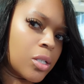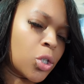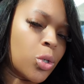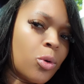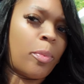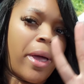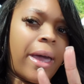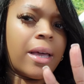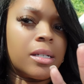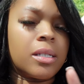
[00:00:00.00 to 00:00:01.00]
two
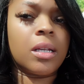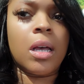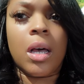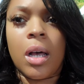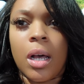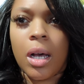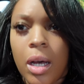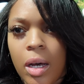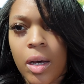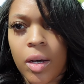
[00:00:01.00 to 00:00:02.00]
packs
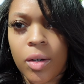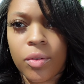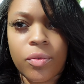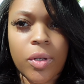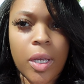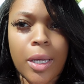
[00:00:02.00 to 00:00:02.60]
of